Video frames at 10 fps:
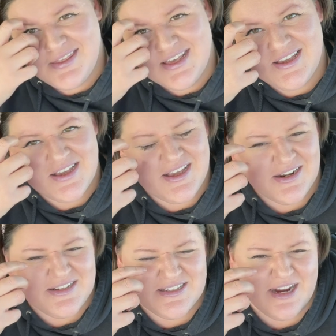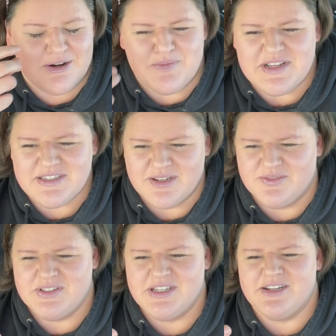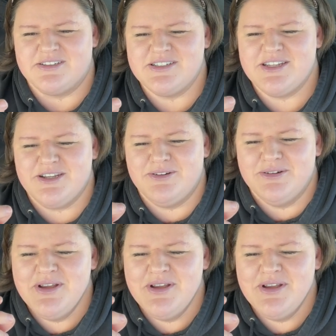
think I kind of scared myself a little too